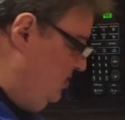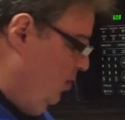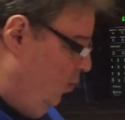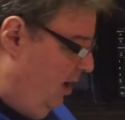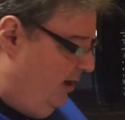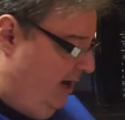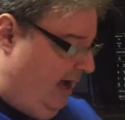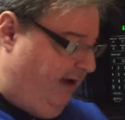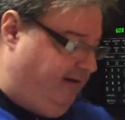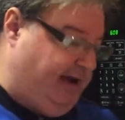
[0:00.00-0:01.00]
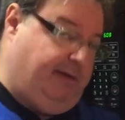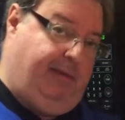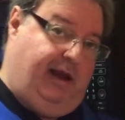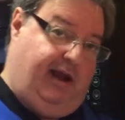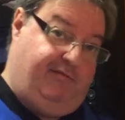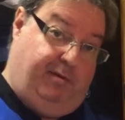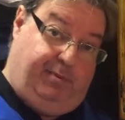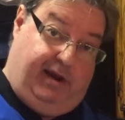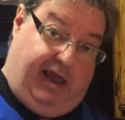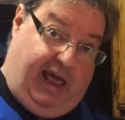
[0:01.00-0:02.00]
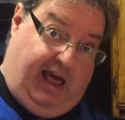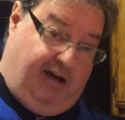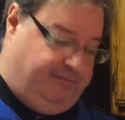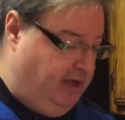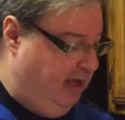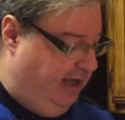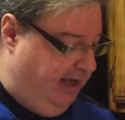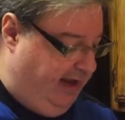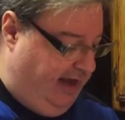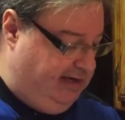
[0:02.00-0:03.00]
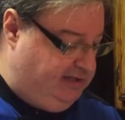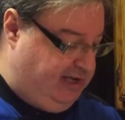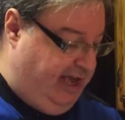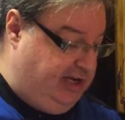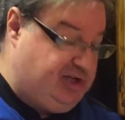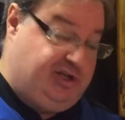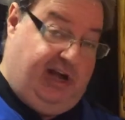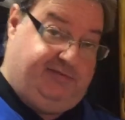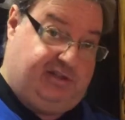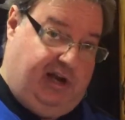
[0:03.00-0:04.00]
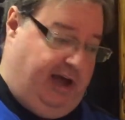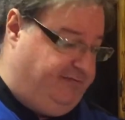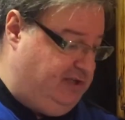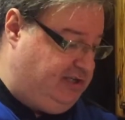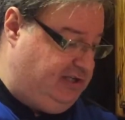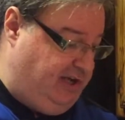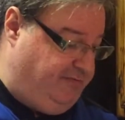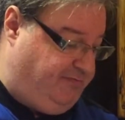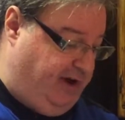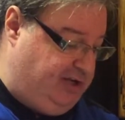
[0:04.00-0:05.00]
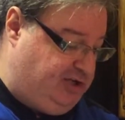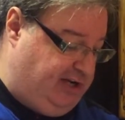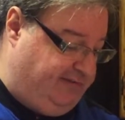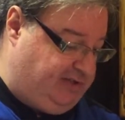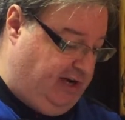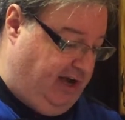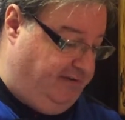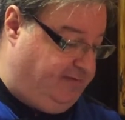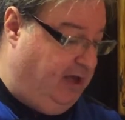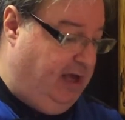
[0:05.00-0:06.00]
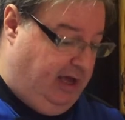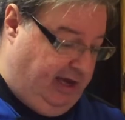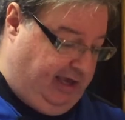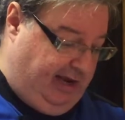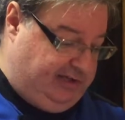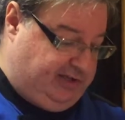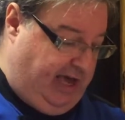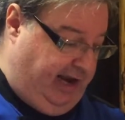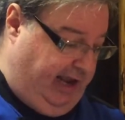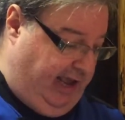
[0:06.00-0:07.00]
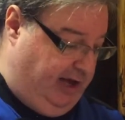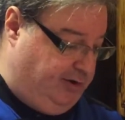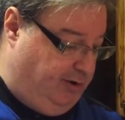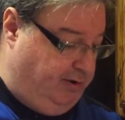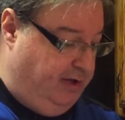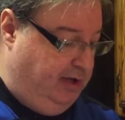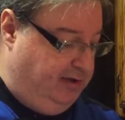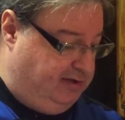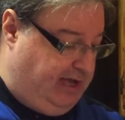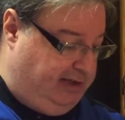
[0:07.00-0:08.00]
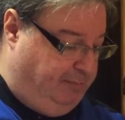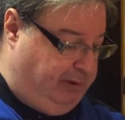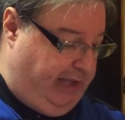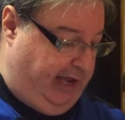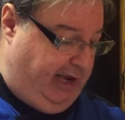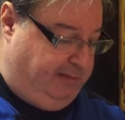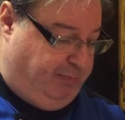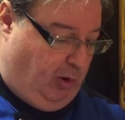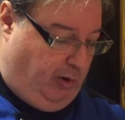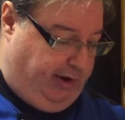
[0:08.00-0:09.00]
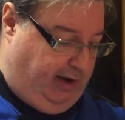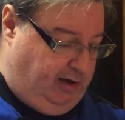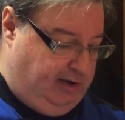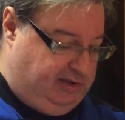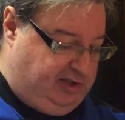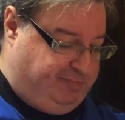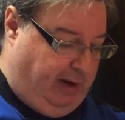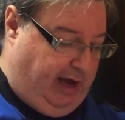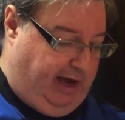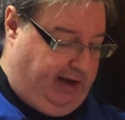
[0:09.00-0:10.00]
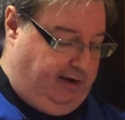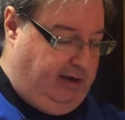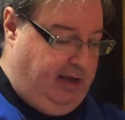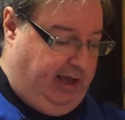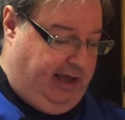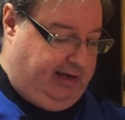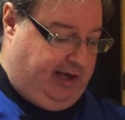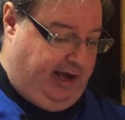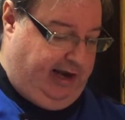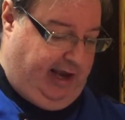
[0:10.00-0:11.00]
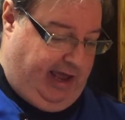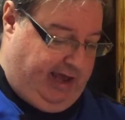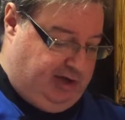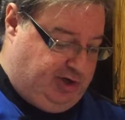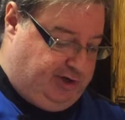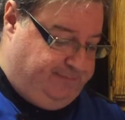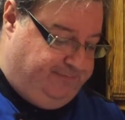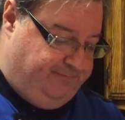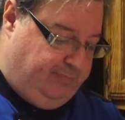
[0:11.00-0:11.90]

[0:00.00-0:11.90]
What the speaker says: is the one that I recommend everybody have, and that is a chef's knife. This is a French chef's knife. Again, it's got a handle, it's got the blade, point, spine, and cutting edge.